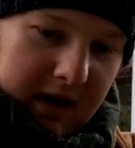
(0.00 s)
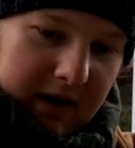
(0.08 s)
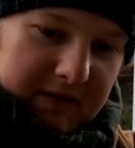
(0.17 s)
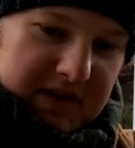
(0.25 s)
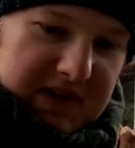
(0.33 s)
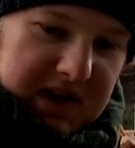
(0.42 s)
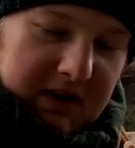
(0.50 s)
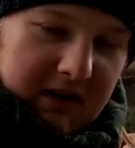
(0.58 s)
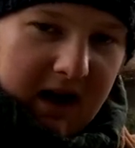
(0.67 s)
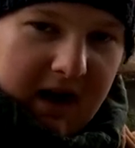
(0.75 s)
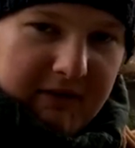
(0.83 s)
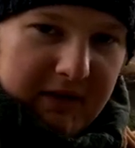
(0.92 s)
of steel
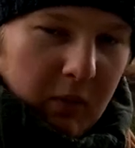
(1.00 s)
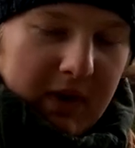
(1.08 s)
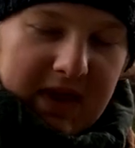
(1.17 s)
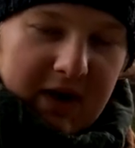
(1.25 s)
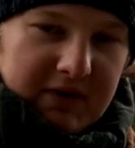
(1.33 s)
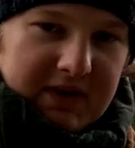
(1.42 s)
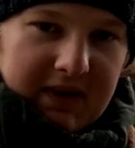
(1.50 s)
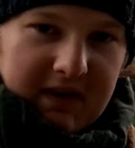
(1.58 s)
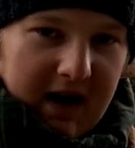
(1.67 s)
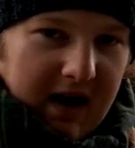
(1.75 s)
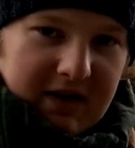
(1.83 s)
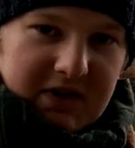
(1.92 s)
off, and when those hit
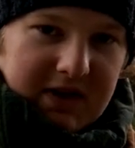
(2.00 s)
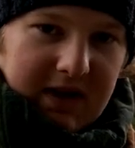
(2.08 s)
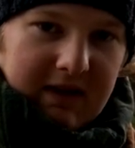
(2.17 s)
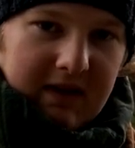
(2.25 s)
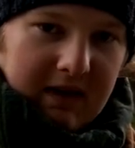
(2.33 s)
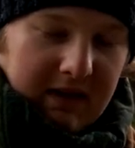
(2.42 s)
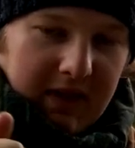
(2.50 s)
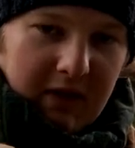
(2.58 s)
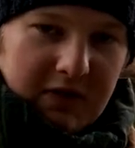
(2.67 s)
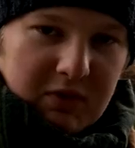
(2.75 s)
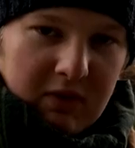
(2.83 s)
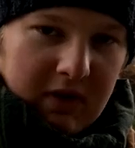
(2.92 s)
the oxygen, then
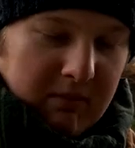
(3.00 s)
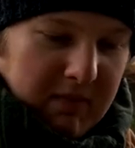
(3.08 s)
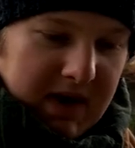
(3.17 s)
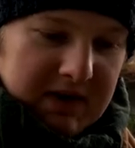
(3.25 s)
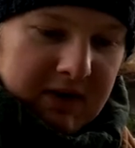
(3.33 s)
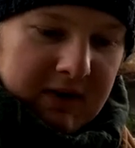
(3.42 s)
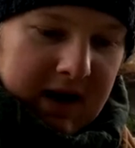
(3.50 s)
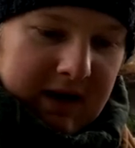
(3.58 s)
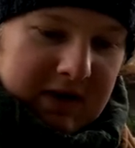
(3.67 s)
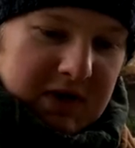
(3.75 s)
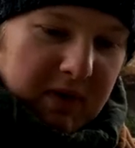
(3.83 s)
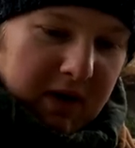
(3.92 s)
those will combust,
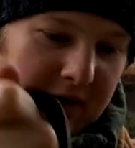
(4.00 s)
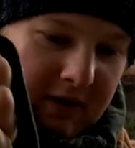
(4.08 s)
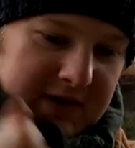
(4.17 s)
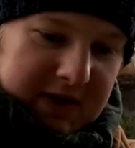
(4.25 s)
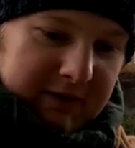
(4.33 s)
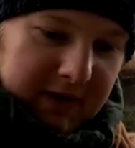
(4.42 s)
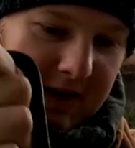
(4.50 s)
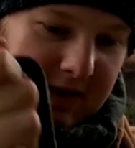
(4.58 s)
creating a spark. I'll see if